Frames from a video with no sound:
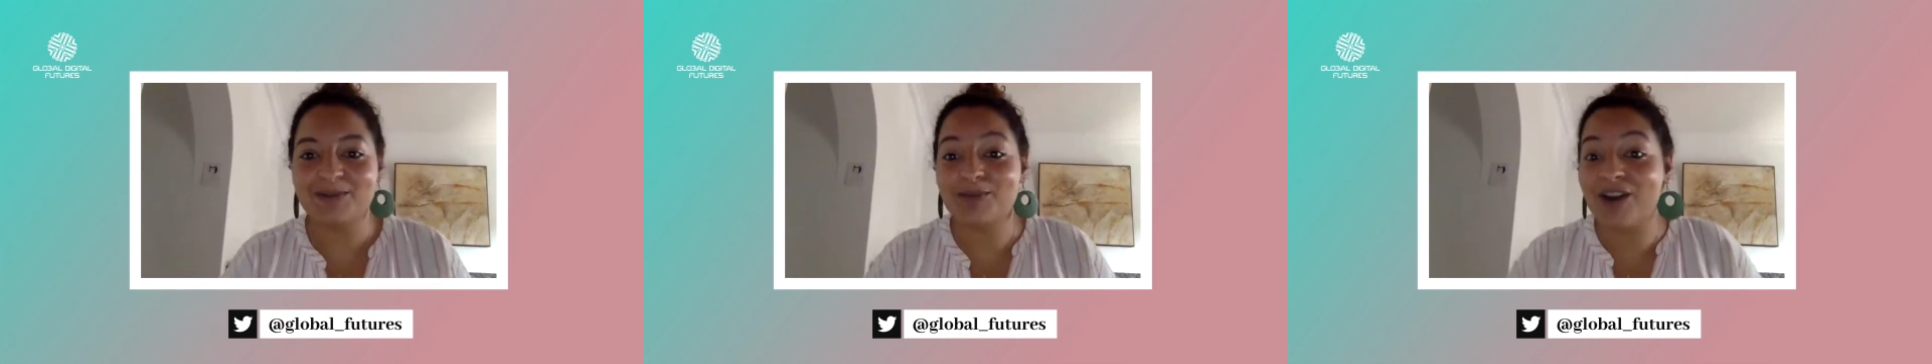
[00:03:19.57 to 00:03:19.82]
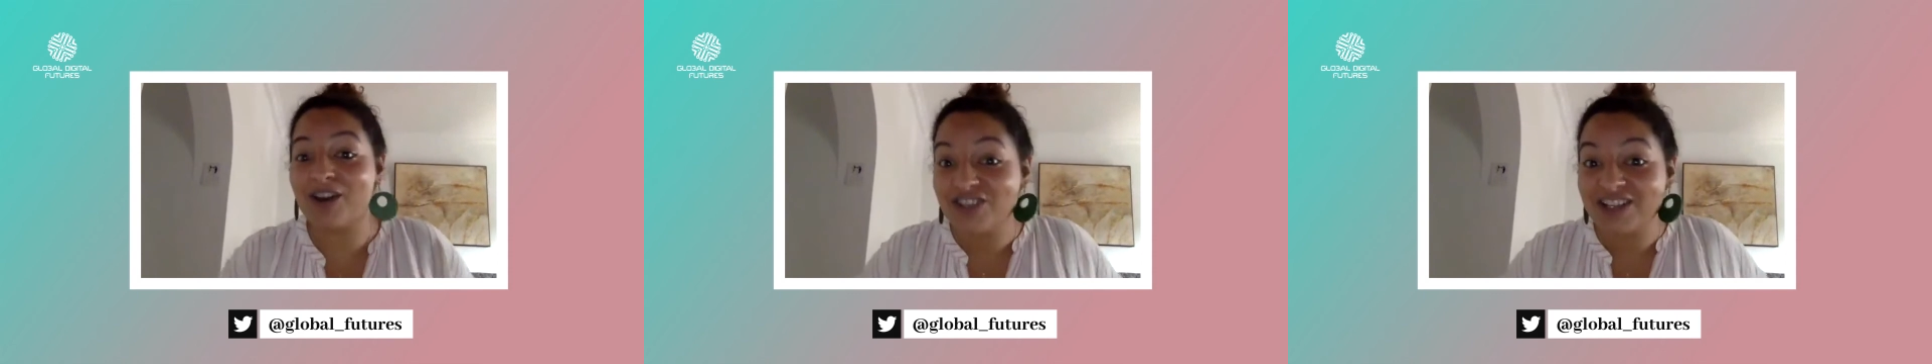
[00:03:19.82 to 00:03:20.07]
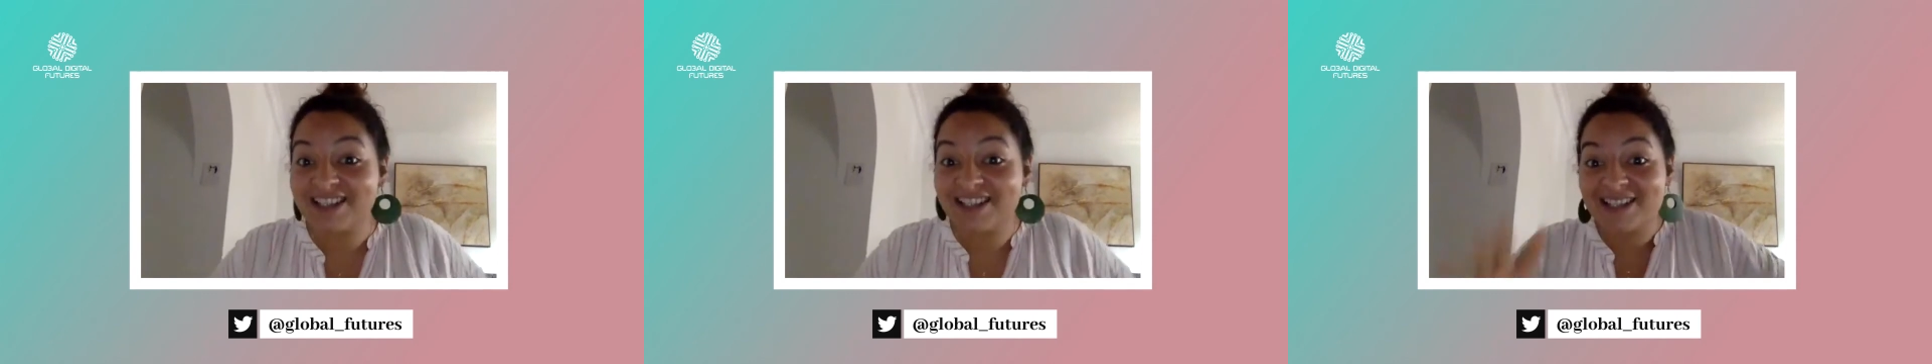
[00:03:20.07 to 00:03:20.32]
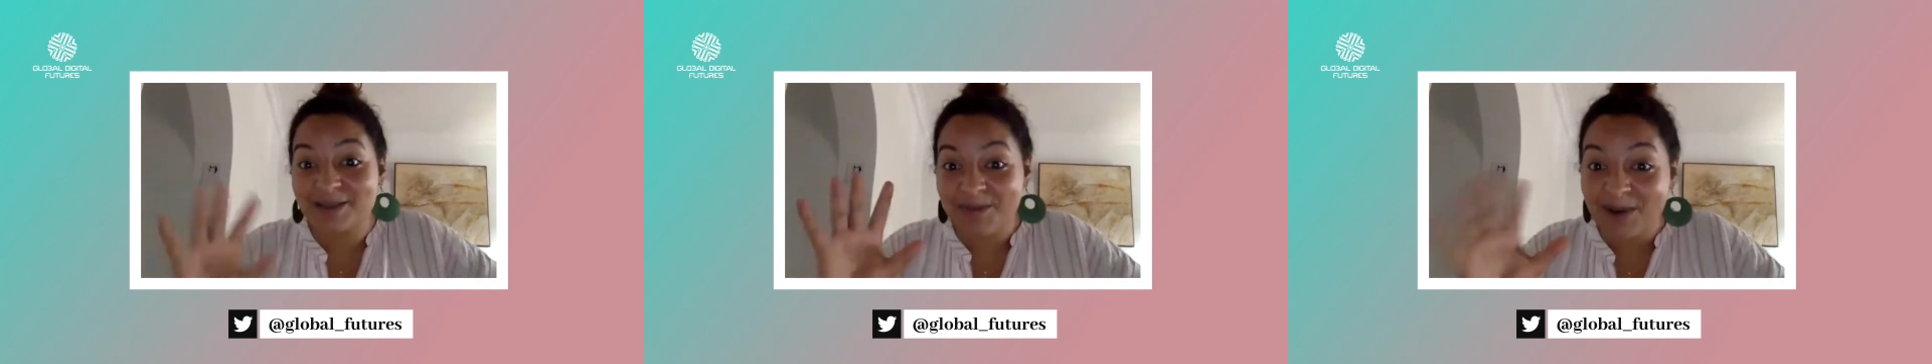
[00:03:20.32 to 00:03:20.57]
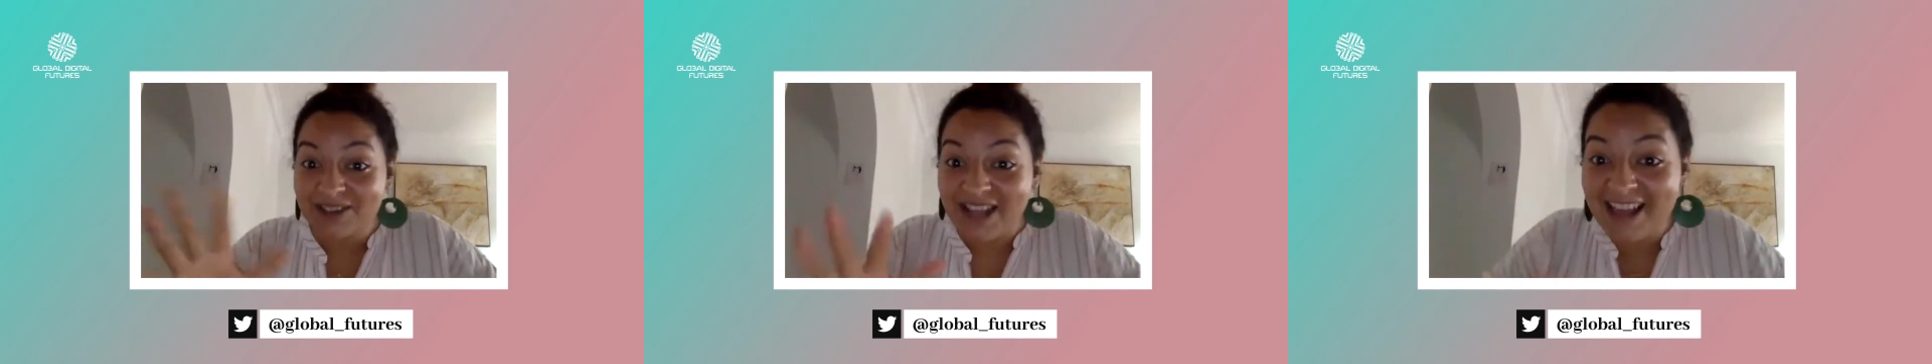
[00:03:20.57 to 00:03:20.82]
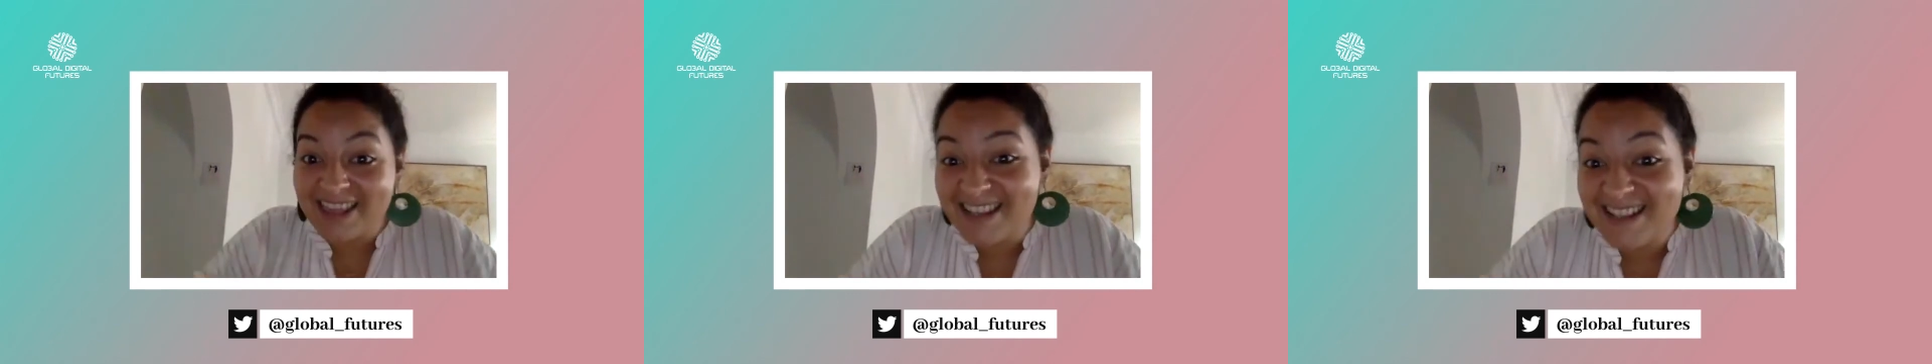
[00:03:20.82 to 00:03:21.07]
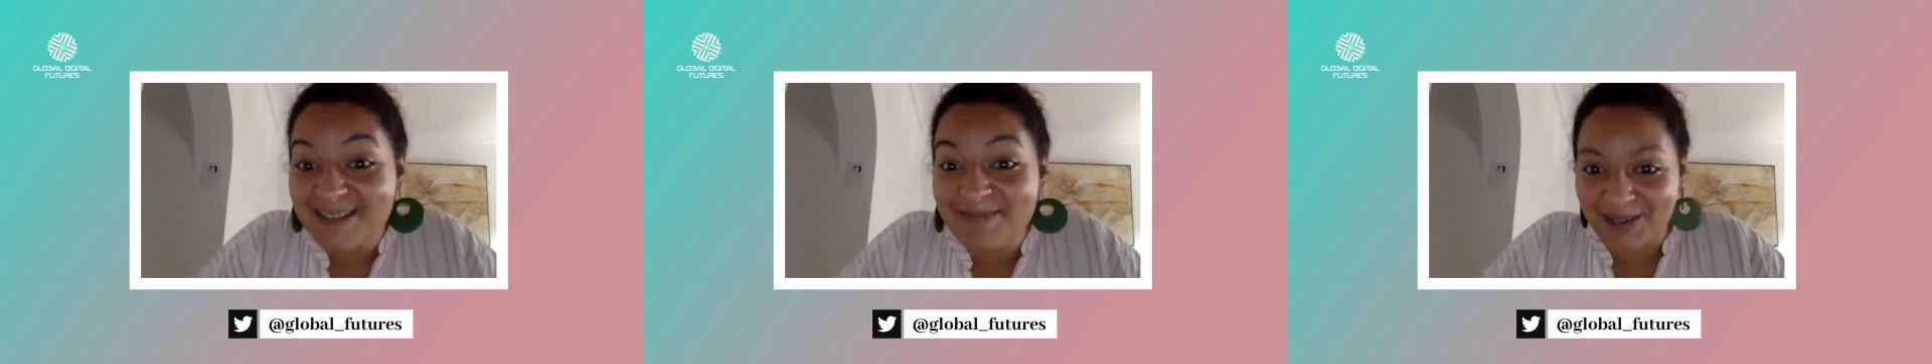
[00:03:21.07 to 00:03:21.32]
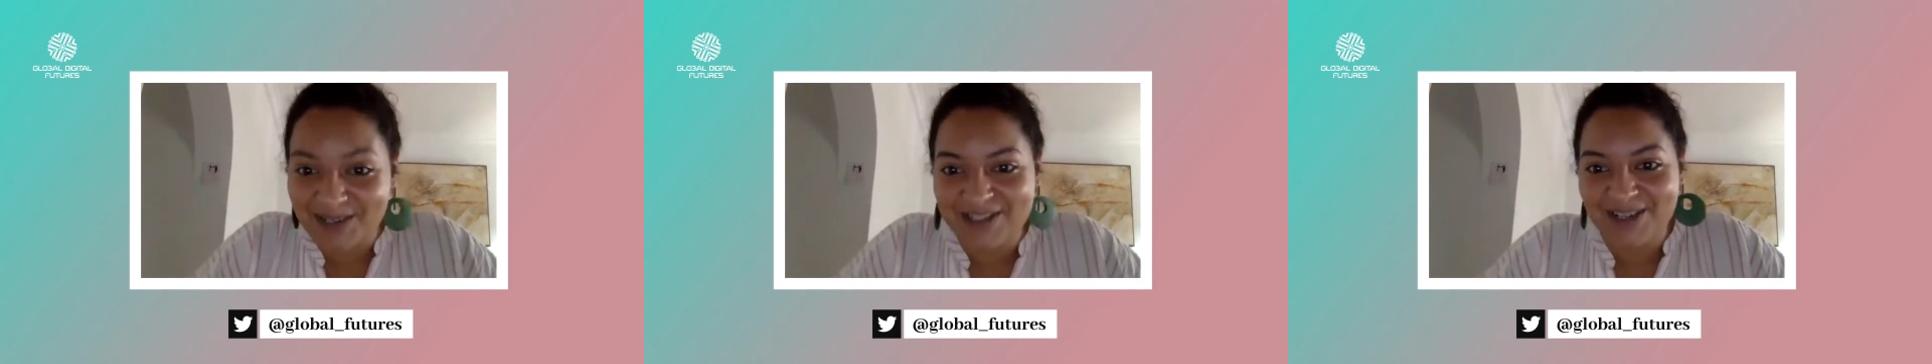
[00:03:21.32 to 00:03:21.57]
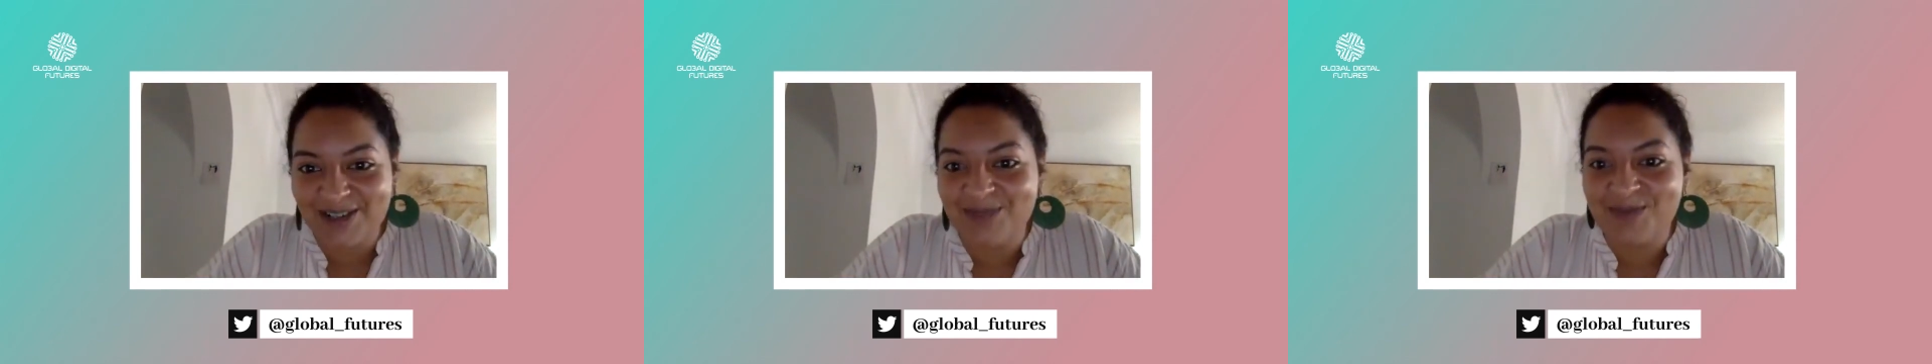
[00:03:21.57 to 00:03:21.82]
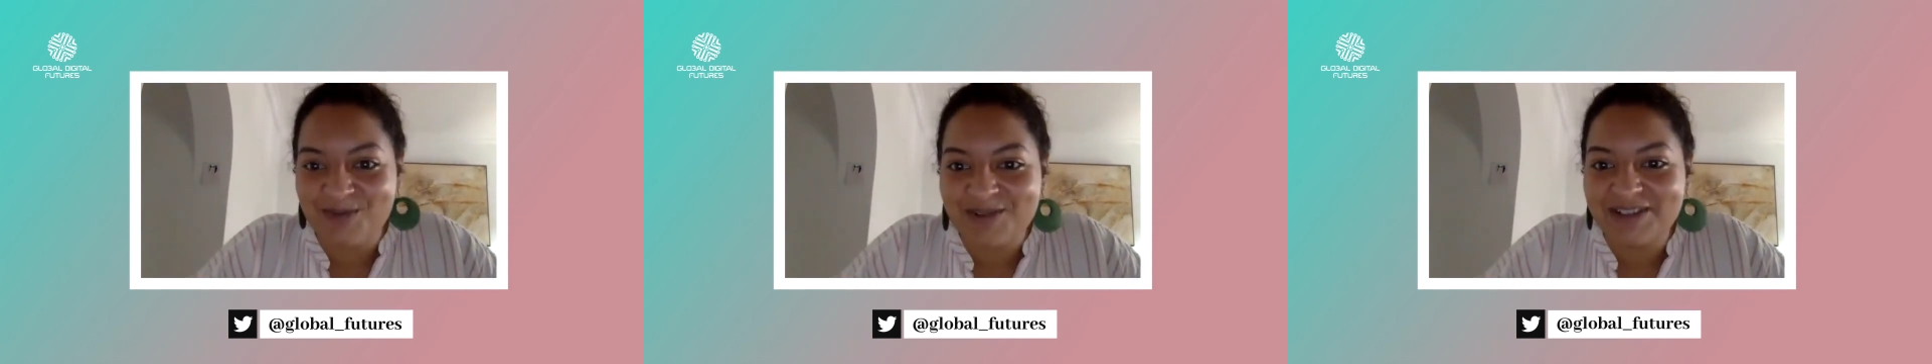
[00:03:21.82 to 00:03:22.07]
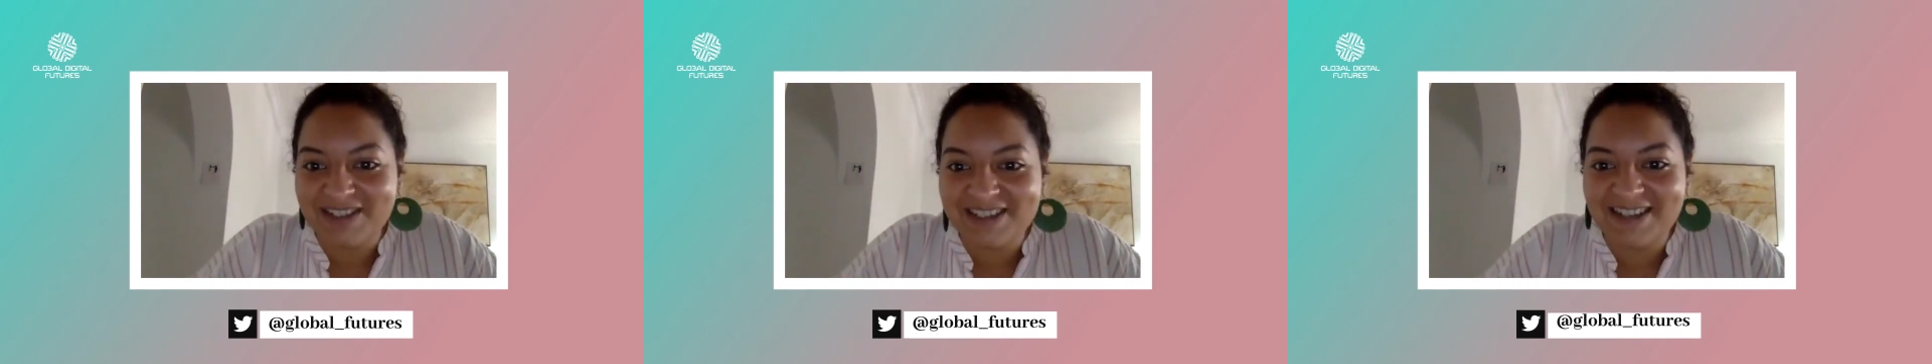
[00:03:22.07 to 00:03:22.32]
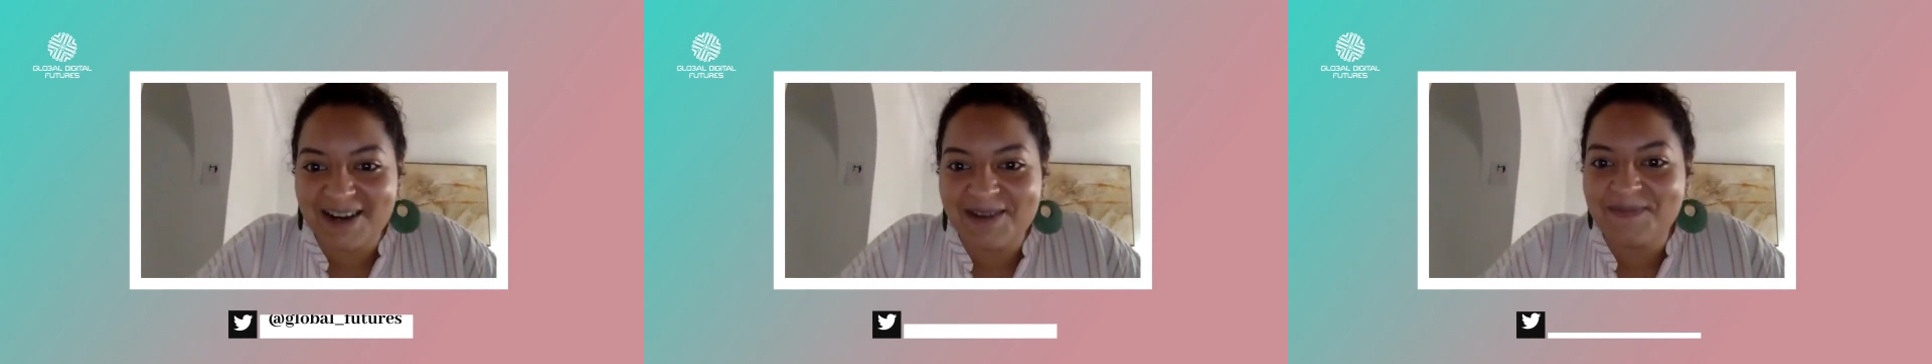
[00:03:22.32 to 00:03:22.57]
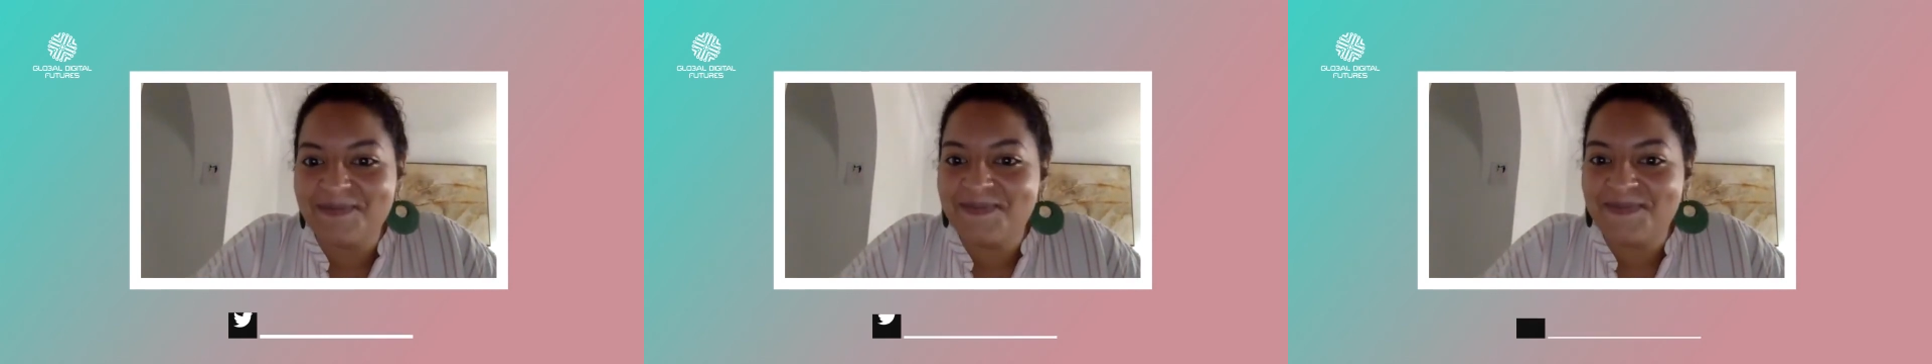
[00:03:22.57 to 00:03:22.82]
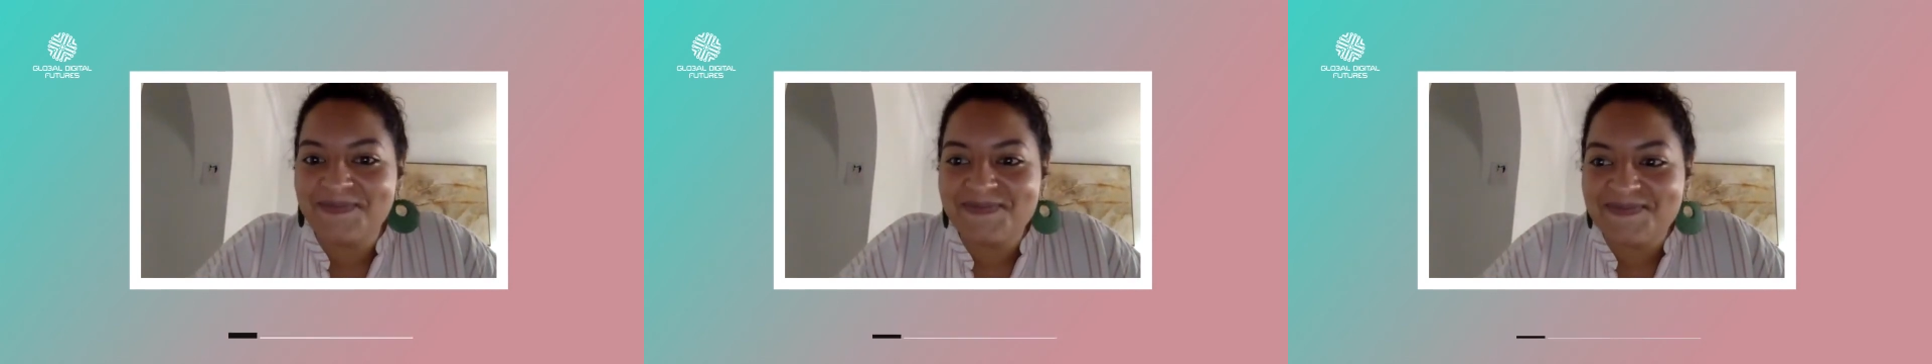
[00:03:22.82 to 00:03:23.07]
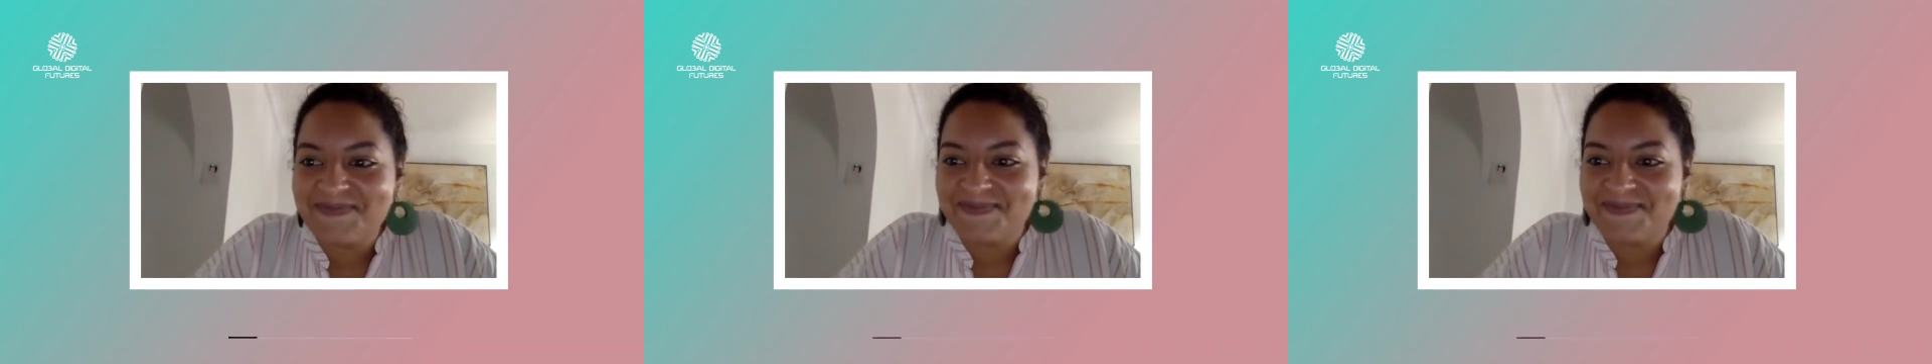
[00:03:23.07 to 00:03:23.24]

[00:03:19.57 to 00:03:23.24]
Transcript: what the project is about at this particular moment in time.